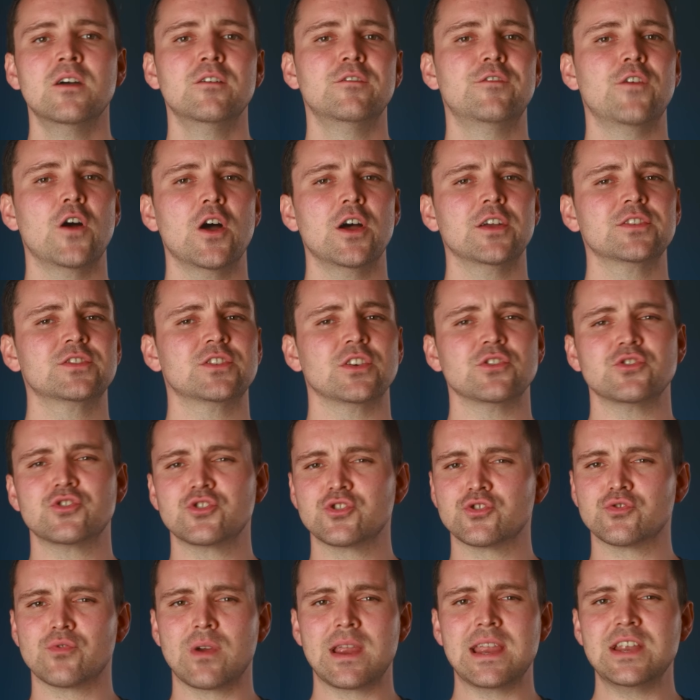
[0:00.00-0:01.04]
First,
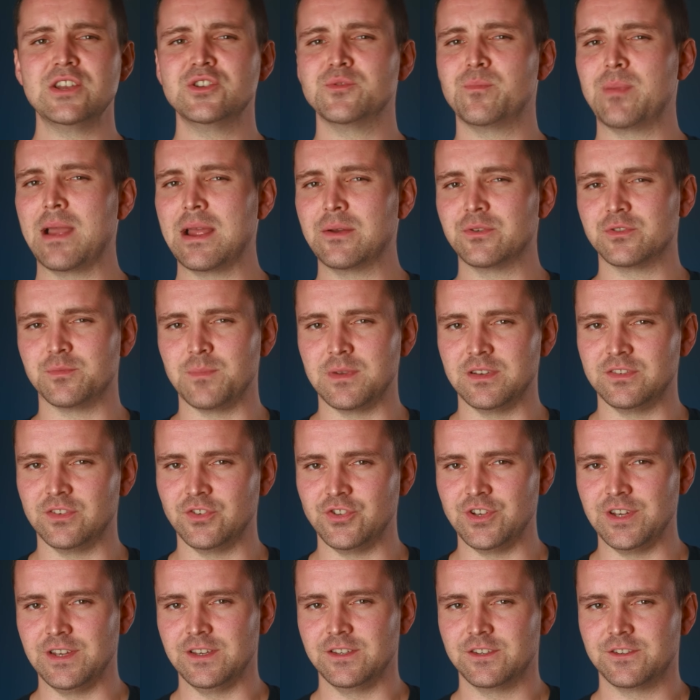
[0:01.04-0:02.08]
strange bounce
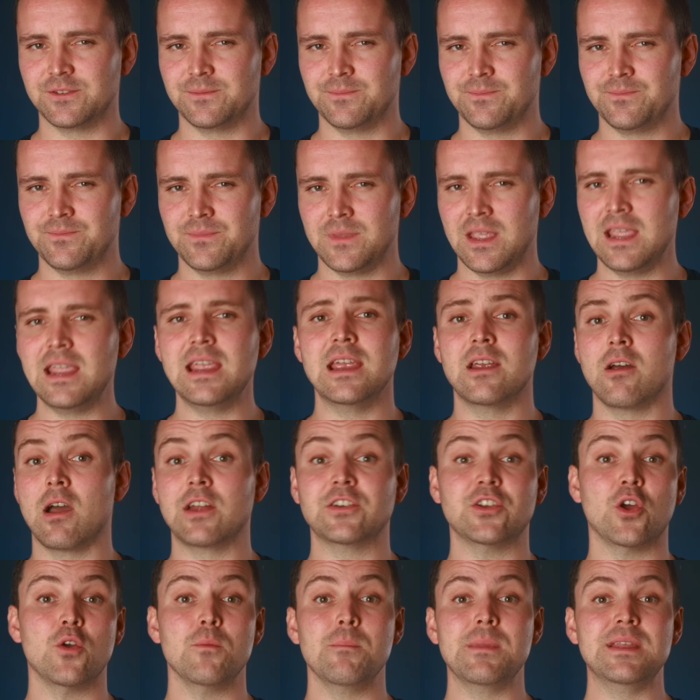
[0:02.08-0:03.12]
messages. Here, I
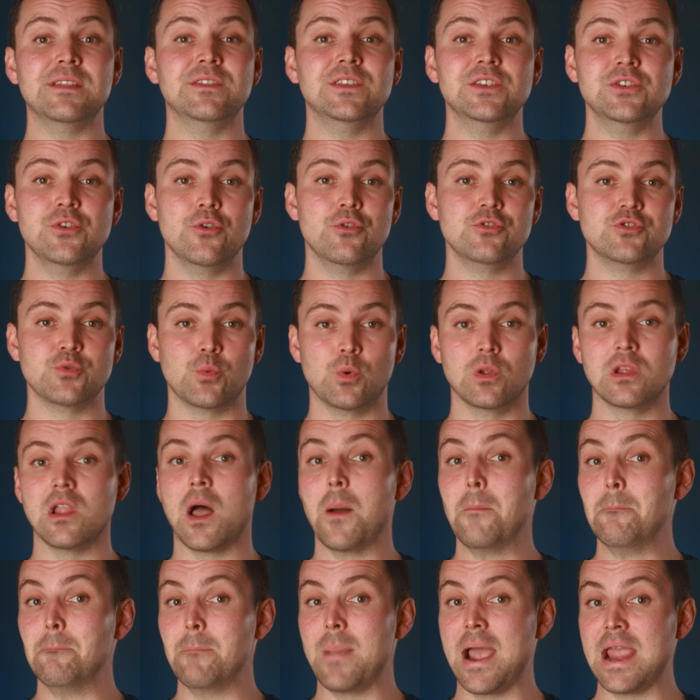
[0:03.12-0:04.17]
don't mean the
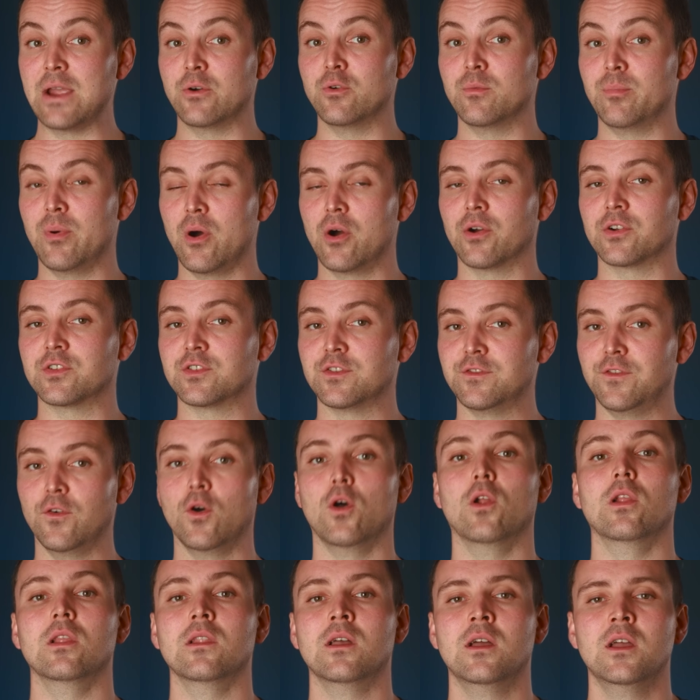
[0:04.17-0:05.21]
usual mailbox
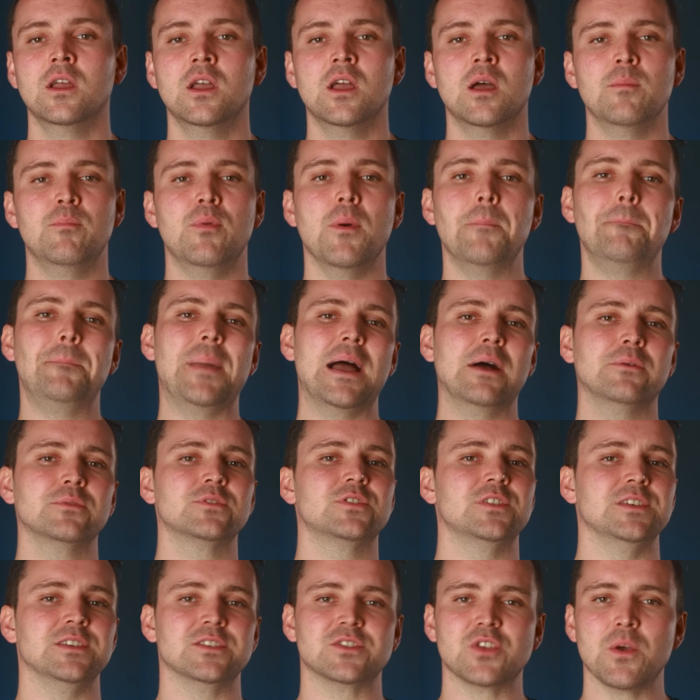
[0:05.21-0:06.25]
full, but
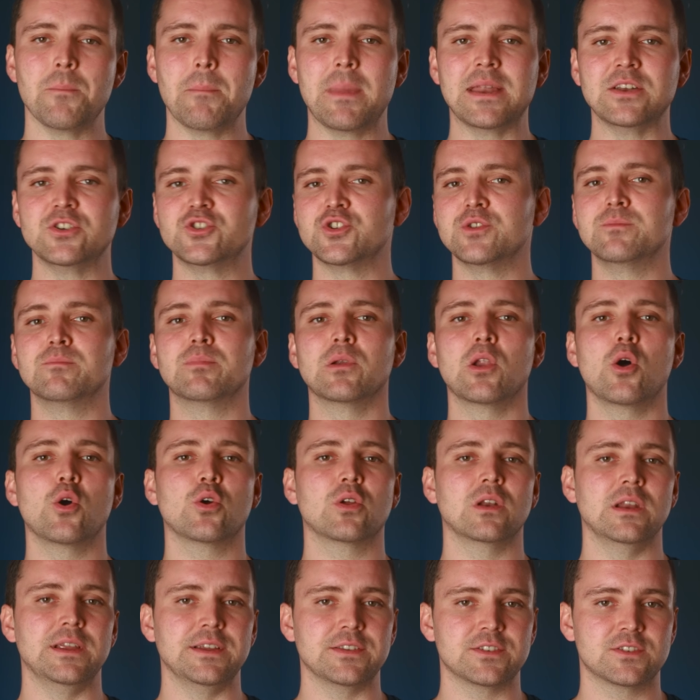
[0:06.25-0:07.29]
bounces that mention
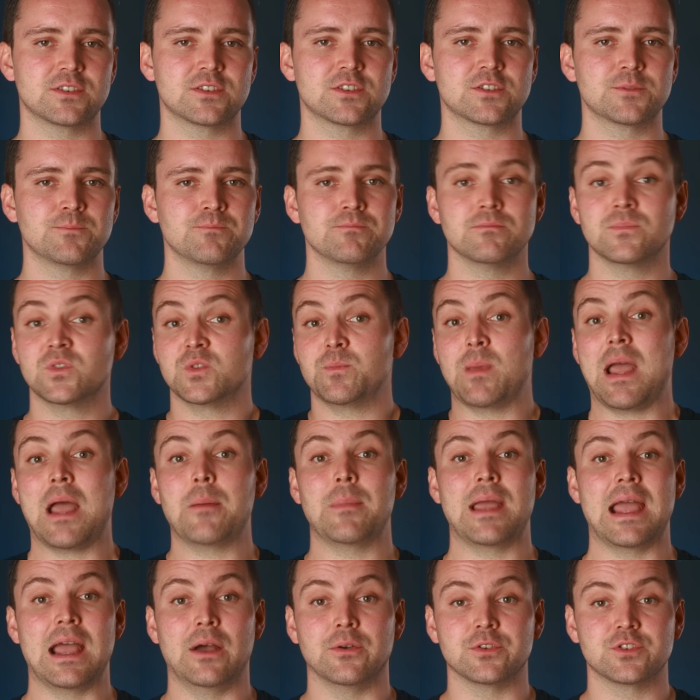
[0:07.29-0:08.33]
blocklists,
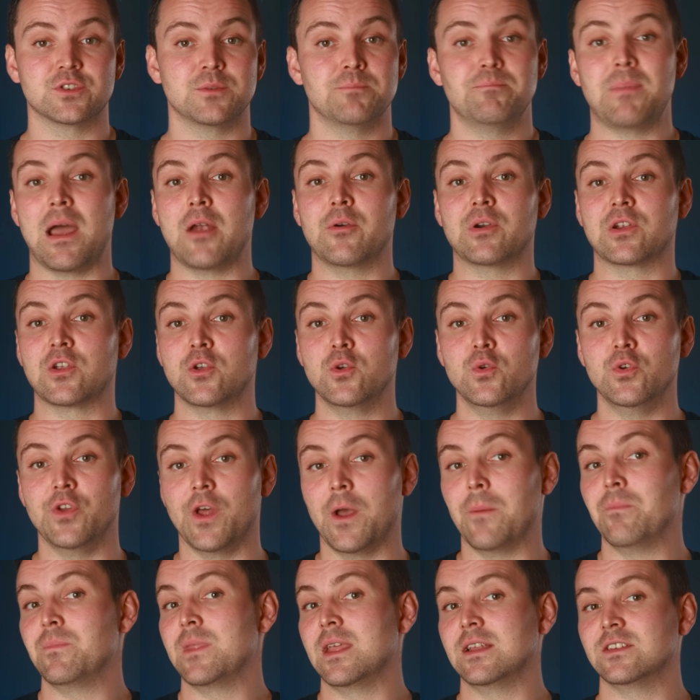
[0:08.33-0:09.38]
house,
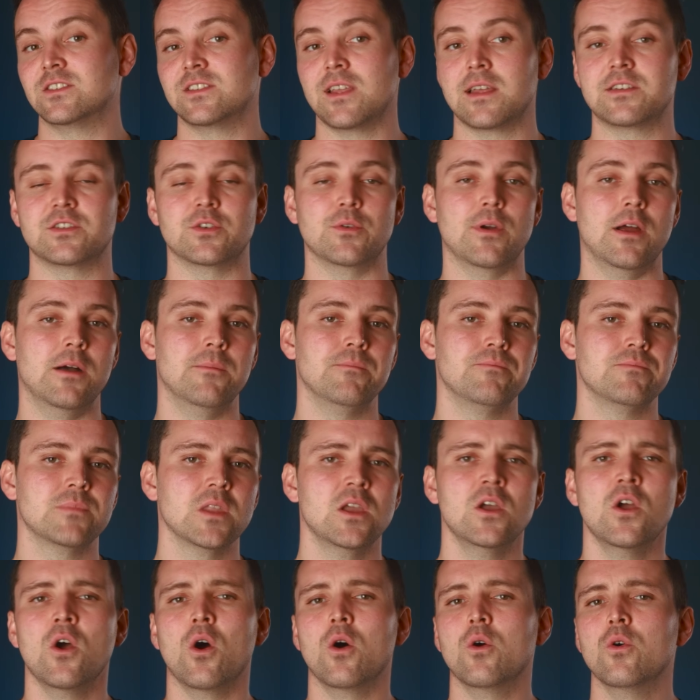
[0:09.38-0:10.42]
barracuda, etc.
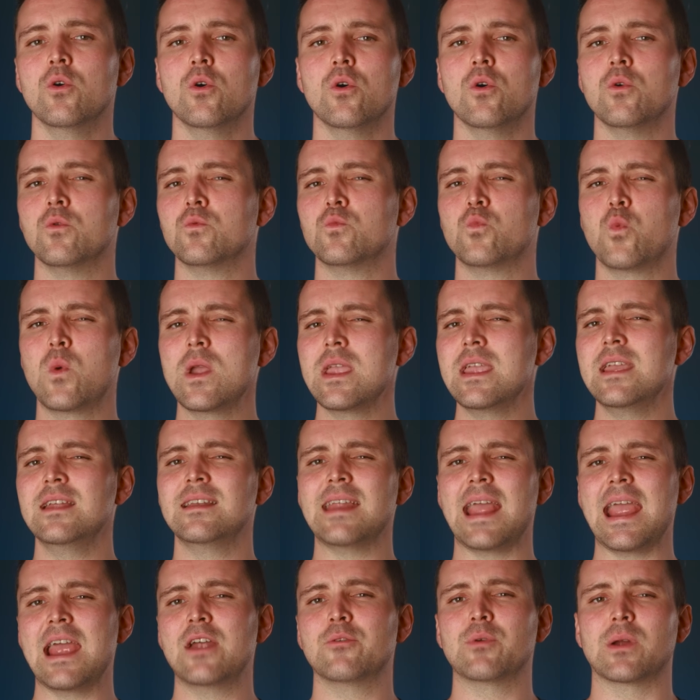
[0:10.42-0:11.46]
Or
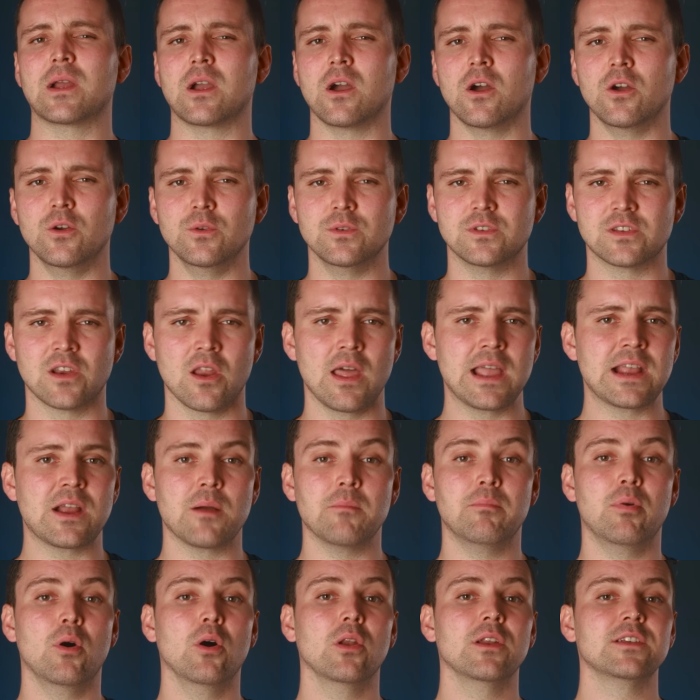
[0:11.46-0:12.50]
weird error codes
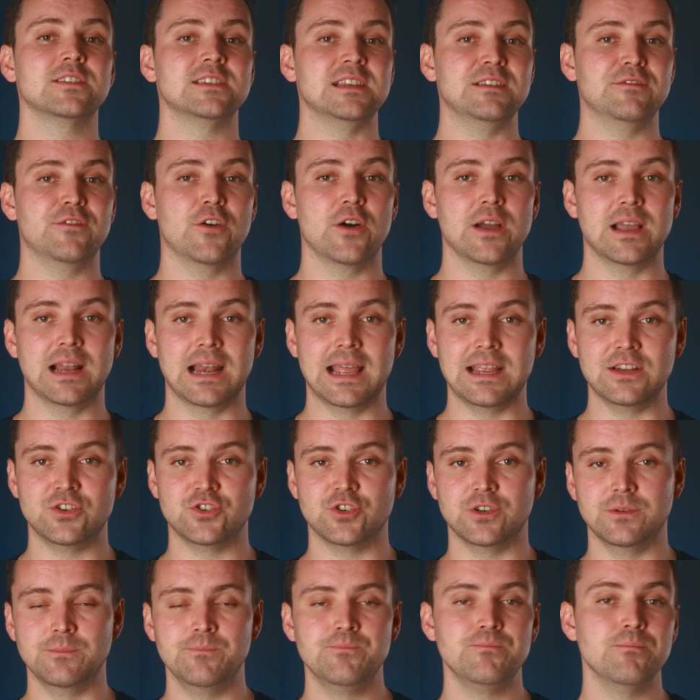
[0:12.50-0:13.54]
like policy
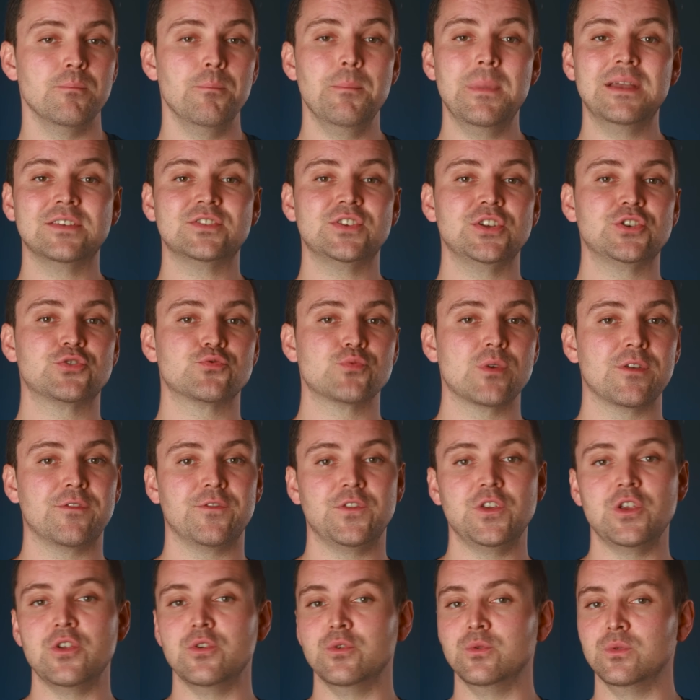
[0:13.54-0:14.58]
violation, message
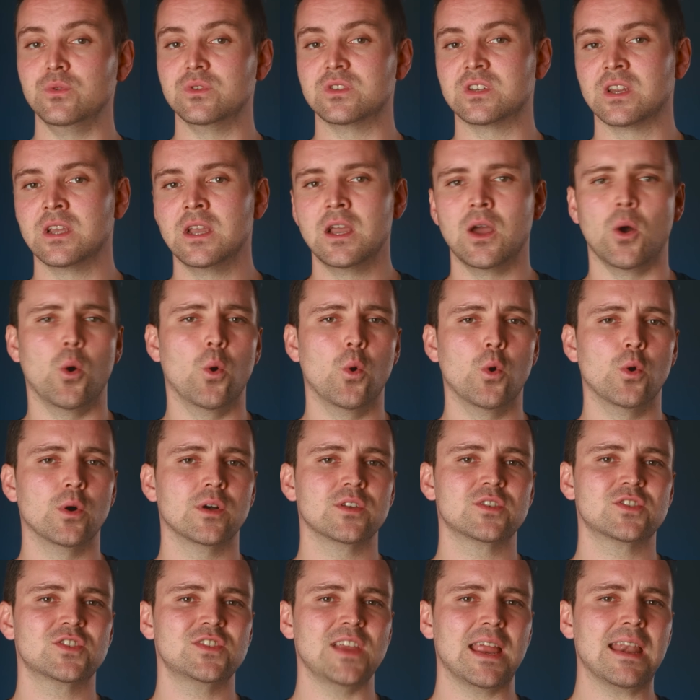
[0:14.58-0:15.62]
refused,
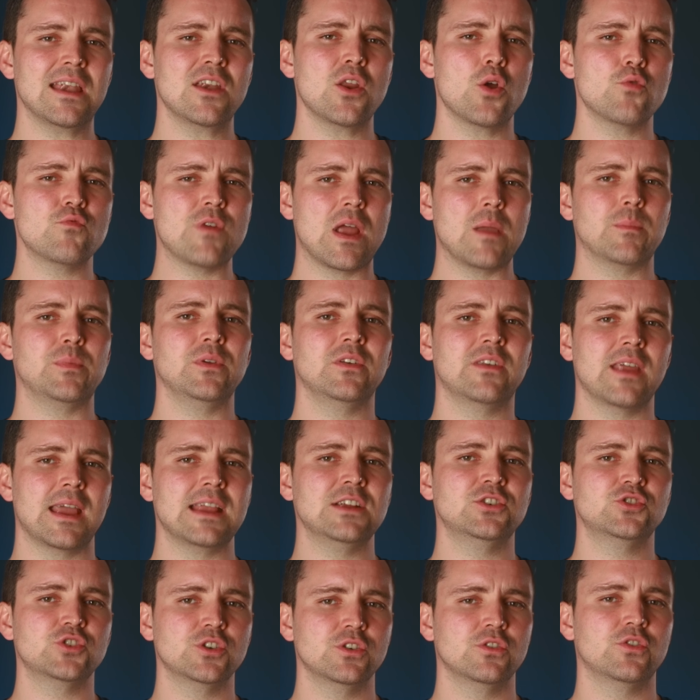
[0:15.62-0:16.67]
or sender
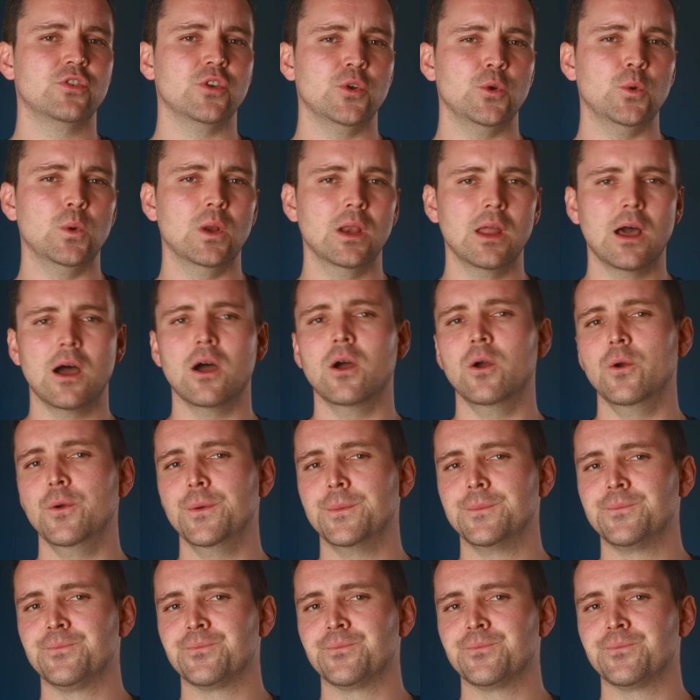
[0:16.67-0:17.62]
reputation too low.